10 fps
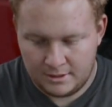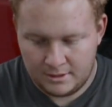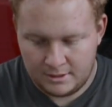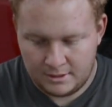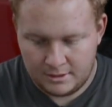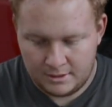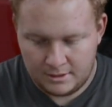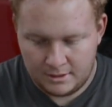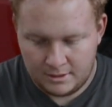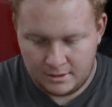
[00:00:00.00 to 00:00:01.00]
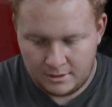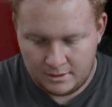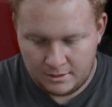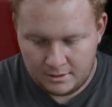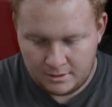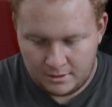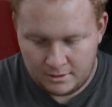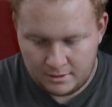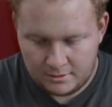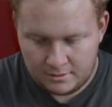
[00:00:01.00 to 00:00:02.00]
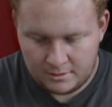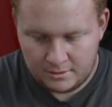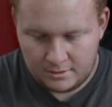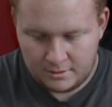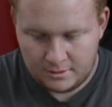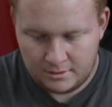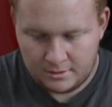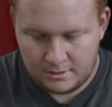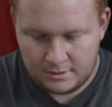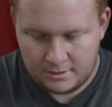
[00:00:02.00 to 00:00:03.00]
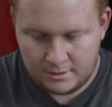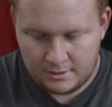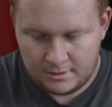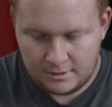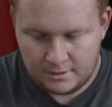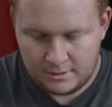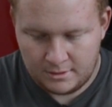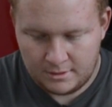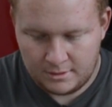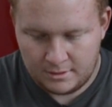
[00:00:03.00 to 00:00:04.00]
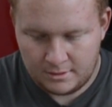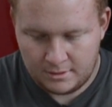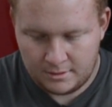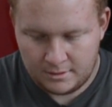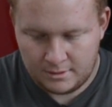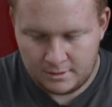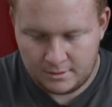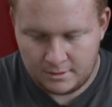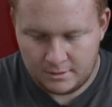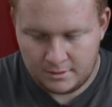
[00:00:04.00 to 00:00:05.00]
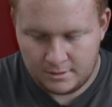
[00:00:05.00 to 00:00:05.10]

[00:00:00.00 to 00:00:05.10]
Nothing is said.